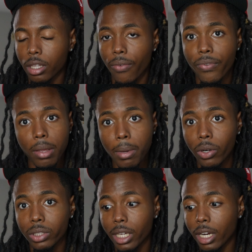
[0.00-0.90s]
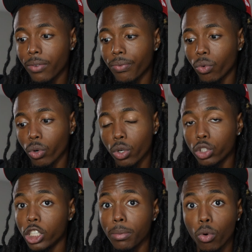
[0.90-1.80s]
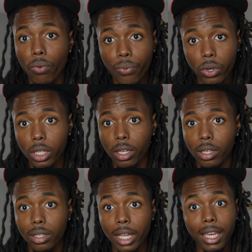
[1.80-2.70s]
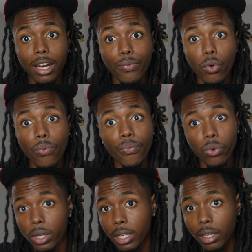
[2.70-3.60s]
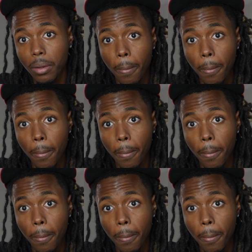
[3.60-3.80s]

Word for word: The females get in for real cheap or free. They get in for free.